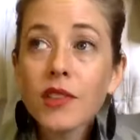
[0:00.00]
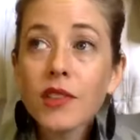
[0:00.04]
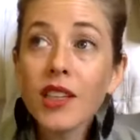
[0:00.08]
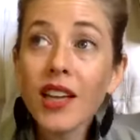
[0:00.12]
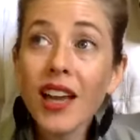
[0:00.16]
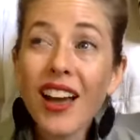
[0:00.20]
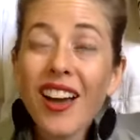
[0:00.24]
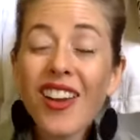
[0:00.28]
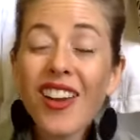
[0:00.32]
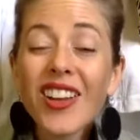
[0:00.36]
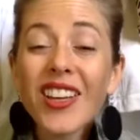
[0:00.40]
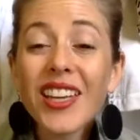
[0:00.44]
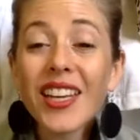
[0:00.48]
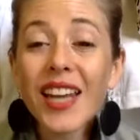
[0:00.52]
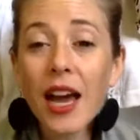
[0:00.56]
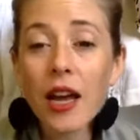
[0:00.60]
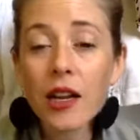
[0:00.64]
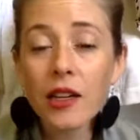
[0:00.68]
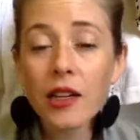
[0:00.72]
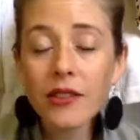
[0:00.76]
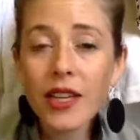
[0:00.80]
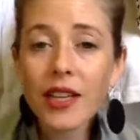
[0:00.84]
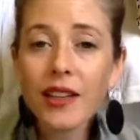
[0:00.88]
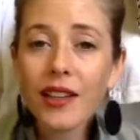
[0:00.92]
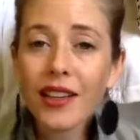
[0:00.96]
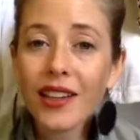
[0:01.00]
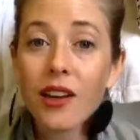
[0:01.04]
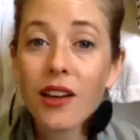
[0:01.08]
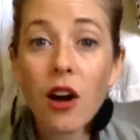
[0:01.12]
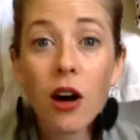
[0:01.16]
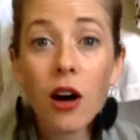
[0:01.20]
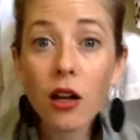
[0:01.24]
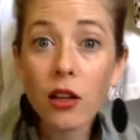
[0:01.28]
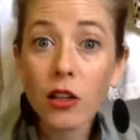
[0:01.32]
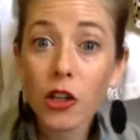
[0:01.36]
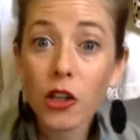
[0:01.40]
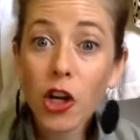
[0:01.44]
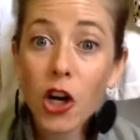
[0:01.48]
how to get out of that like
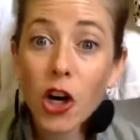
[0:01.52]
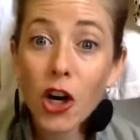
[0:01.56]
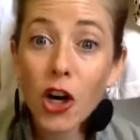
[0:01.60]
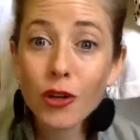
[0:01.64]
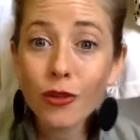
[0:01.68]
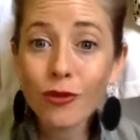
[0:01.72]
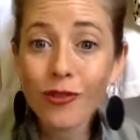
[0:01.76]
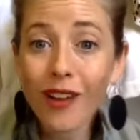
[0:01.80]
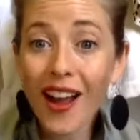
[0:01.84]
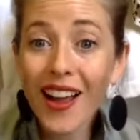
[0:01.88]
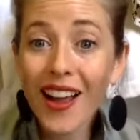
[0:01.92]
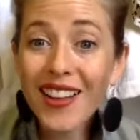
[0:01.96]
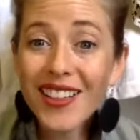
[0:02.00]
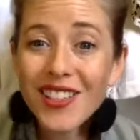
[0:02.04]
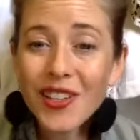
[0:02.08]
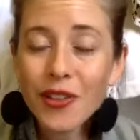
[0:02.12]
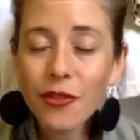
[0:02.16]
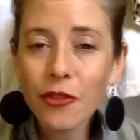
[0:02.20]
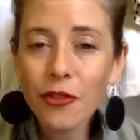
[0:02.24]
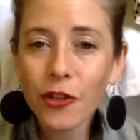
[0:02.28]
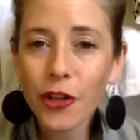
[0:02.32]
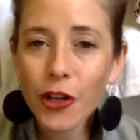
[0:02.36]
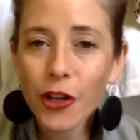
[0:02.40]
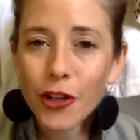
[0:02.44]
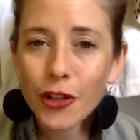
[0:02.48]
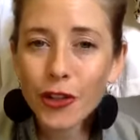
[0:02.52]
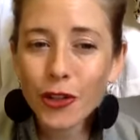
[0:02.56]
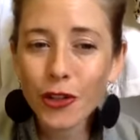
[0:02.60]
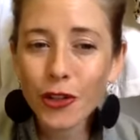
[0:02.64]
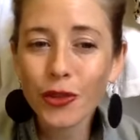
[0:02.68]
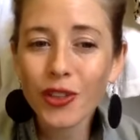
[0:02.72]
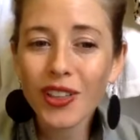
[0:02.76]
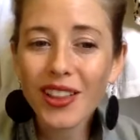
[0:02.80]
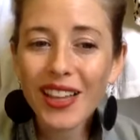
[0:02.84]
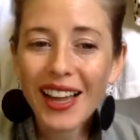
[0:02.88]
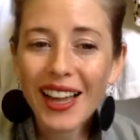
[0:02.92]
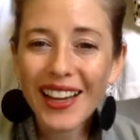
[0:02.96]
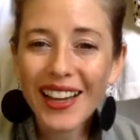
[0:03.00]
a la carte rut for your new
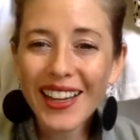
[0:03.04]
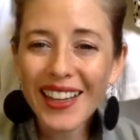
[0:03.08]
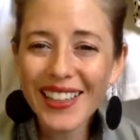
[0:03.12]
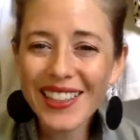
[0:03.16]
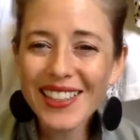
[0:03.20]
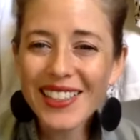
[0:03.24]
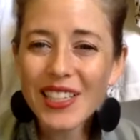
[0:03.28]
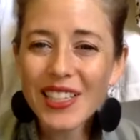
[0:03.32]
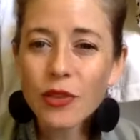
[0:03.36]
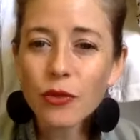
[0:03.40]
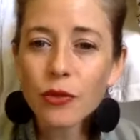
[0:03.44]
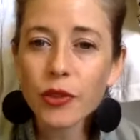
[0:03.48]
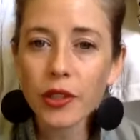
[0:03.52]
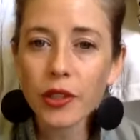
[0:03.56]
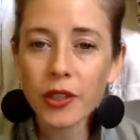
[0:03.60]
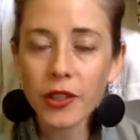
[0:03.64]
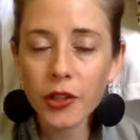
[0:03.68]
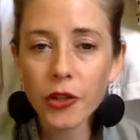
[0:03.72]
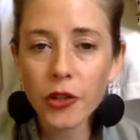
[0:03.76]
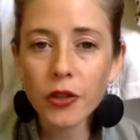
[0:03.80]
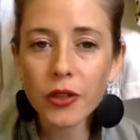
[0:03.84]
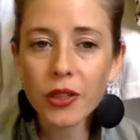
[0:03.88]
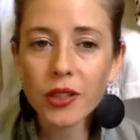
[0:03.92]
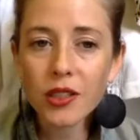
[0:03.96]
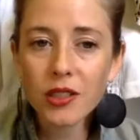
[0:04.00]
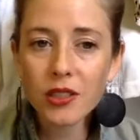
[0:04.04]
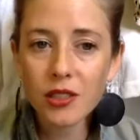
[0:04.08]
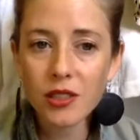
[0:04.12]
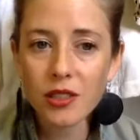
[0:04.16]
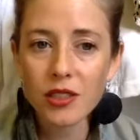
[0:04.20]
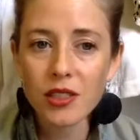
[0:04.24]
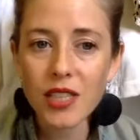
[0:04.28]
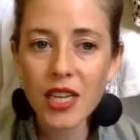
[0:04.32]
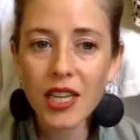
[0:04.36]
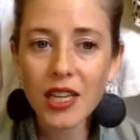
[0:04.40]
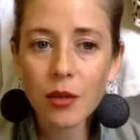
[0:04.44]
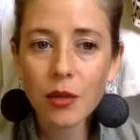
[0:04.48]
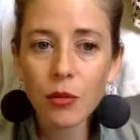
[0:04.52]
clients and really create a
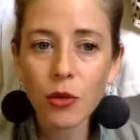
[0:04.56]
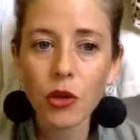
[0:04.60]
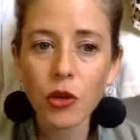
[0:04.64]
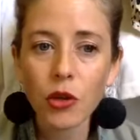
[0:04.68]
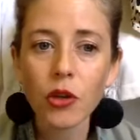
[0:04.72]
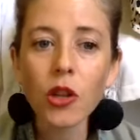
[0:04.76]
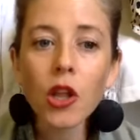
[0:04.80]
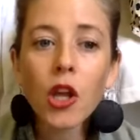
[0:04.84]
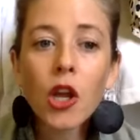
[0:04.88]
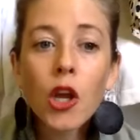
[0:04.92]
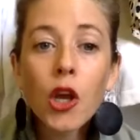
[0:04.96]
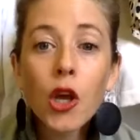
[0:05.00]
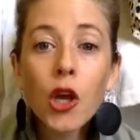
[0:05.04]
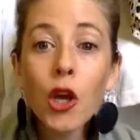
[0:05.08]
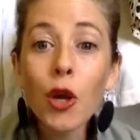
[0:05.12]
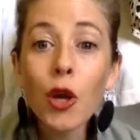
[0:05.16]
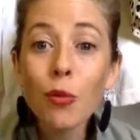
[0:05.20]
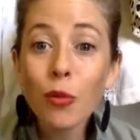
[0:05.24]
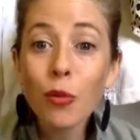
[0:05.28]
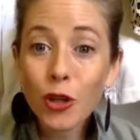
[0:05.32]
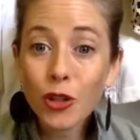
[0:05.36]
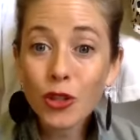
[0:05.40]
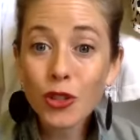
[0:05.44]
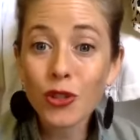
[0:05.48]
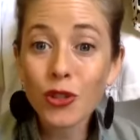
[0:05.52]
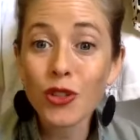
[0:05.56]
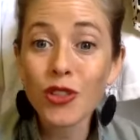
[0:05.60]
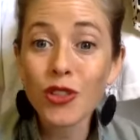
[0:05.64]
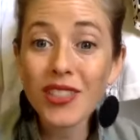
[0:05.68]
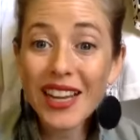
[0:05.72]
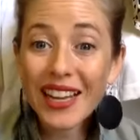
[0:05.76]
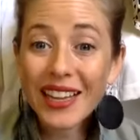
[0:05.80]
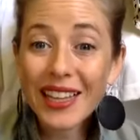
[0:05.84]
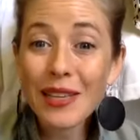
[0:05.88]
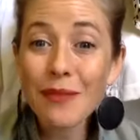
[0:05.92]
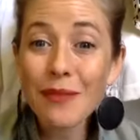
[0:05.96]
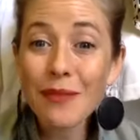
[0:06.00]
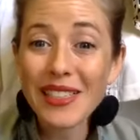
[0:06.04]
sustainable personal
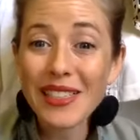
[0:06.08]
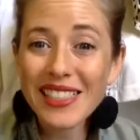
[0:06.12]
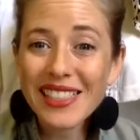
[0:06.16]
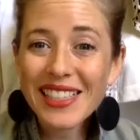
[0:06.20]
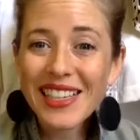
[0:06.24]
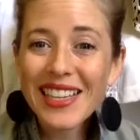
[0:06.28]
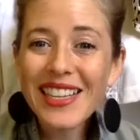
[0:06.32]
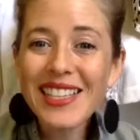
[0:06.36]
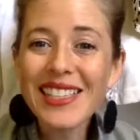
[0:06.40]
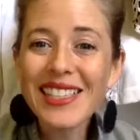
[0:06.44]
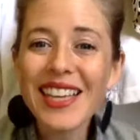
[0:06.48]
styling business.